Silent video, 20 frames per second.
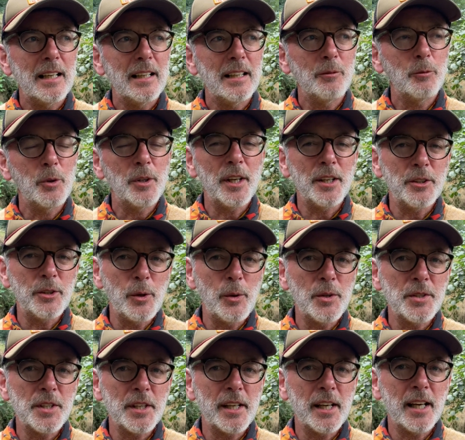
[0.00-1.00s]
Would I do
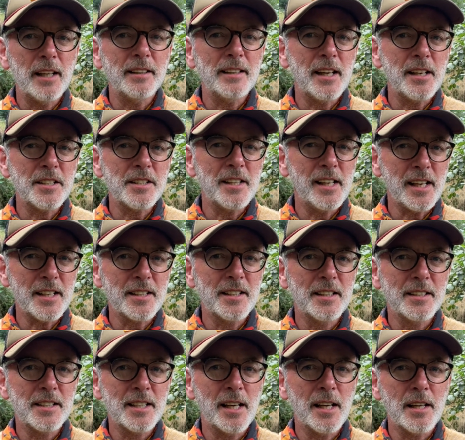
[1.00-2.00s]
it again? That is the acid
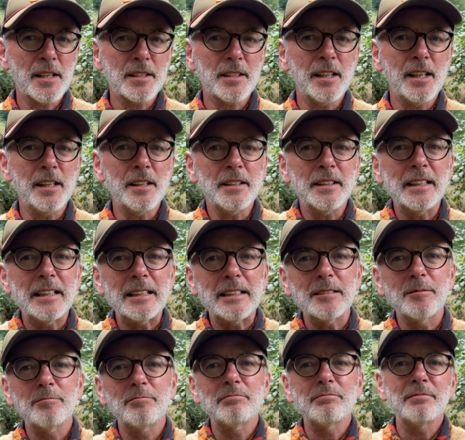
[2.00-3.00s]
test. And I think
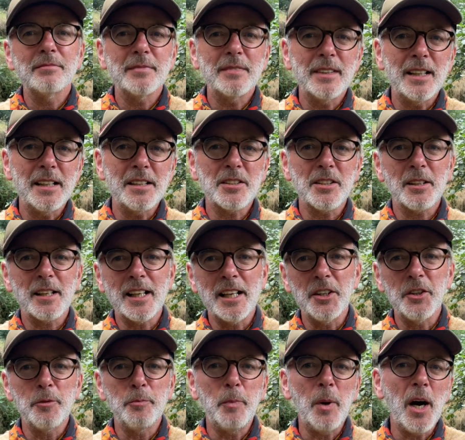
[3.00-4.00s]
it's a kind
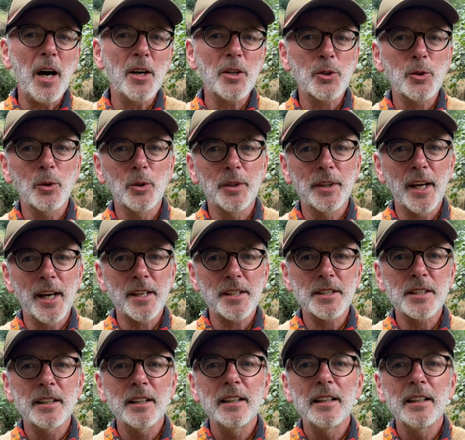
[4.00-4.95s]
of partial yes.